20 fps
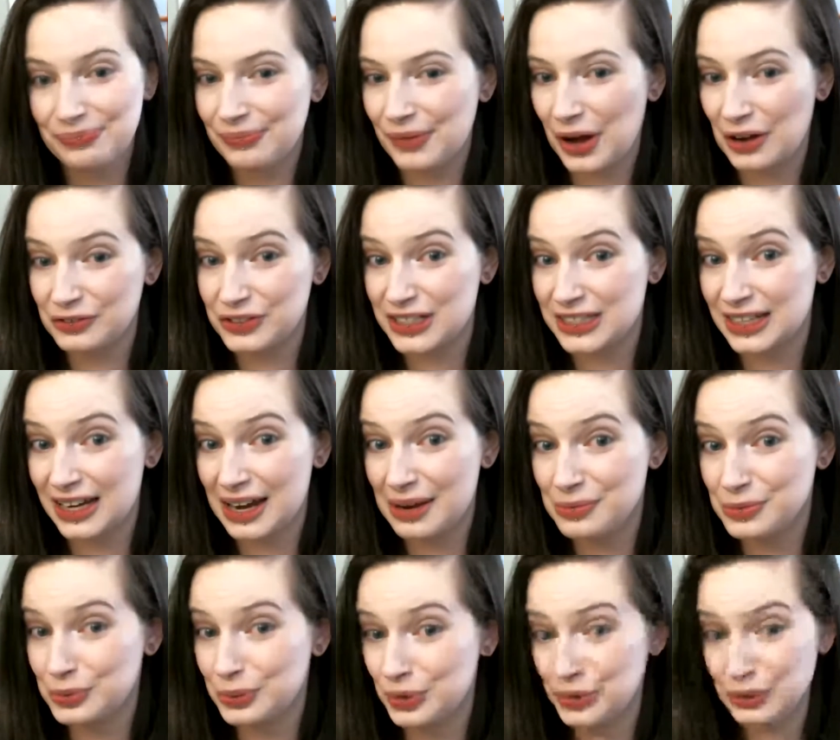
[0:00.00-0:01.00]

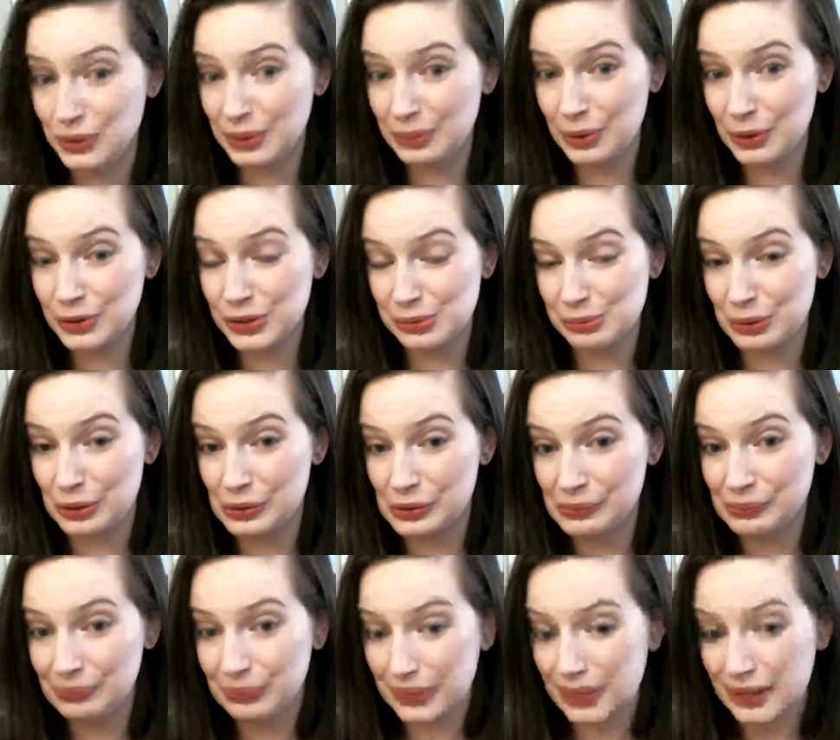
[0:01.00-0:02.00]
Oftentimes we're doing multiple.
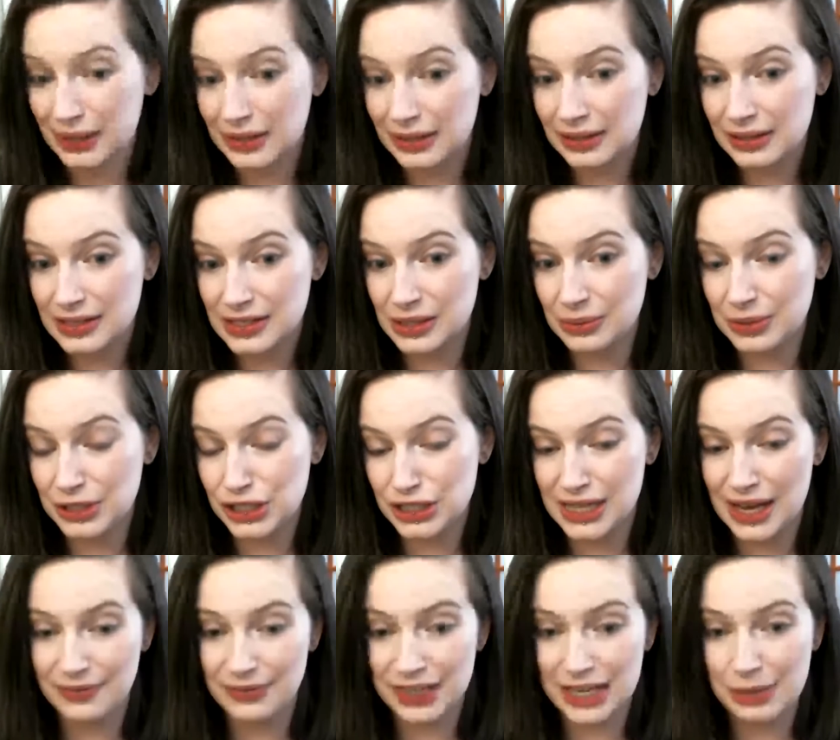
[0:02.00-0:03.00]
So we just
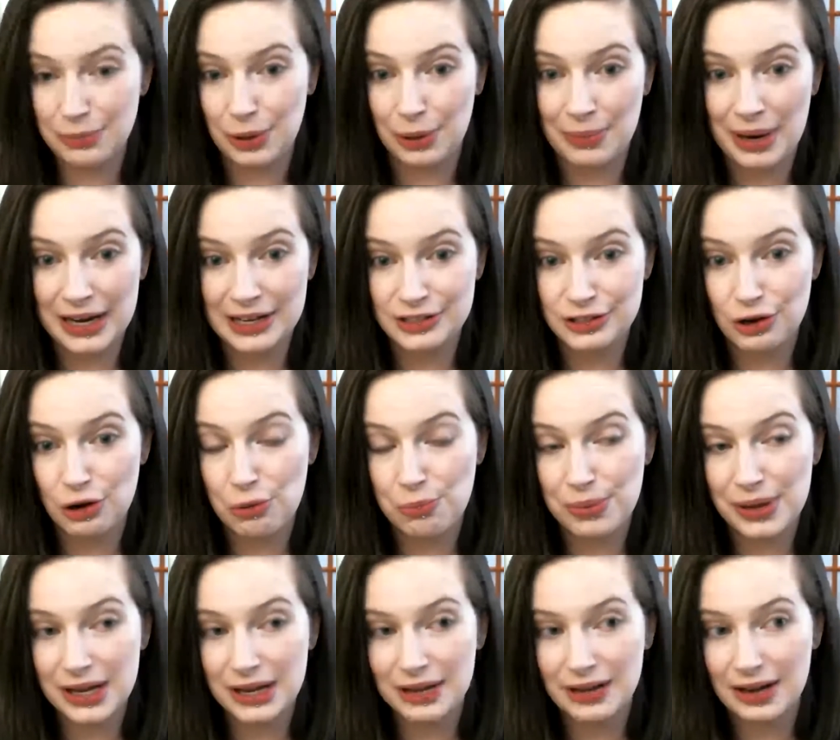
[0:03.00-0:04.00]
have to keep our minds
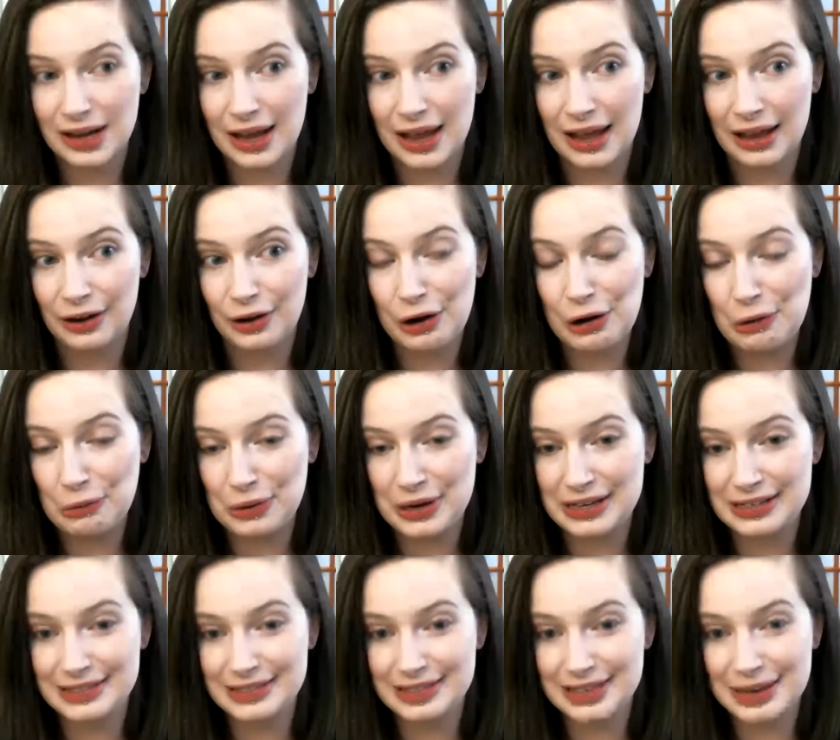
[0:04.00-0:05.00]
open and
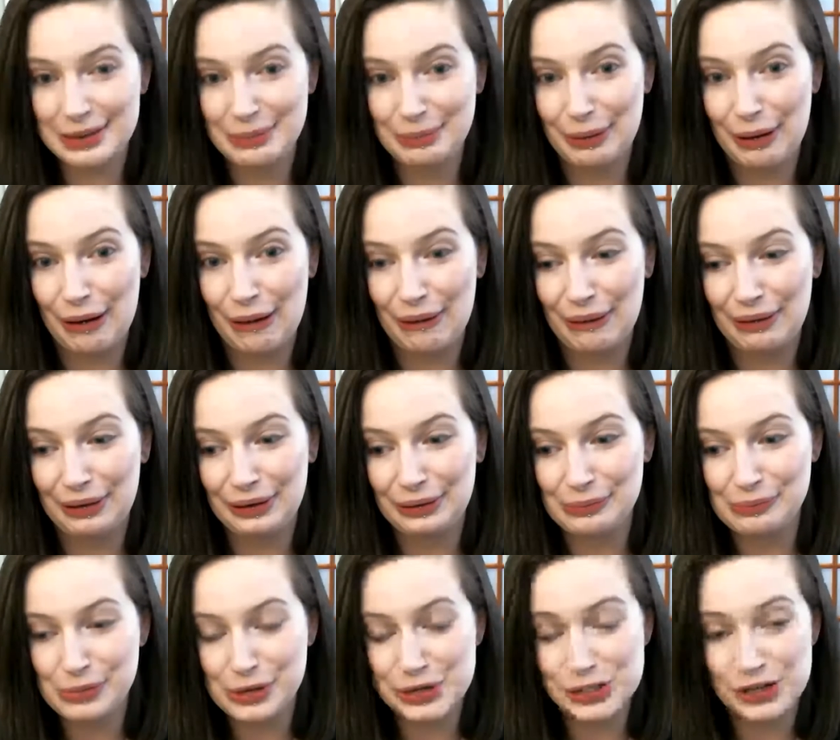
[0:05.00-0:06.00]
always keep on
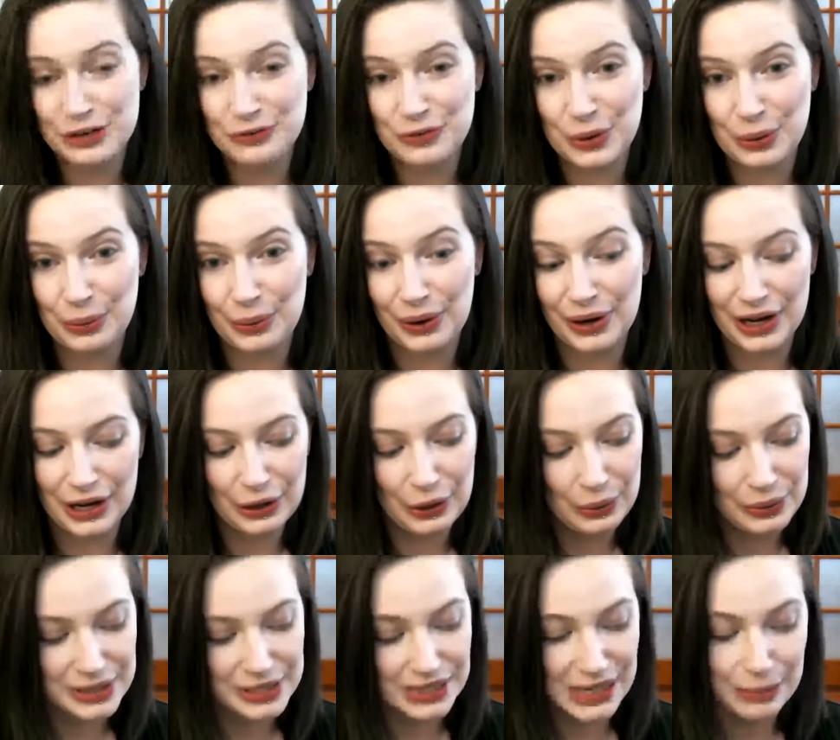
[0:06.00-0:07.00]
pushing forward and
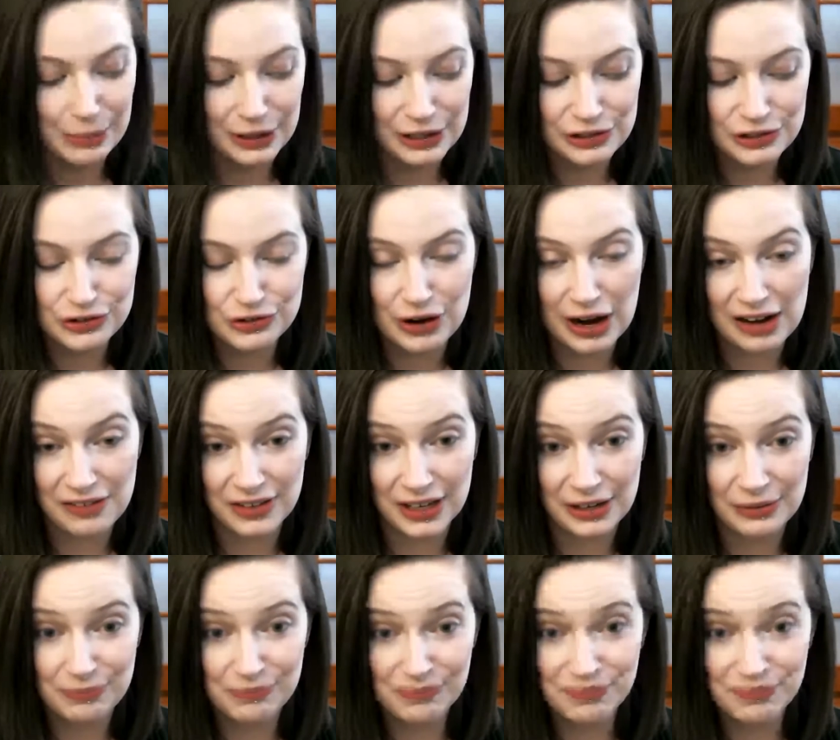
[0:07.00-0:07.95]
always keep on striving.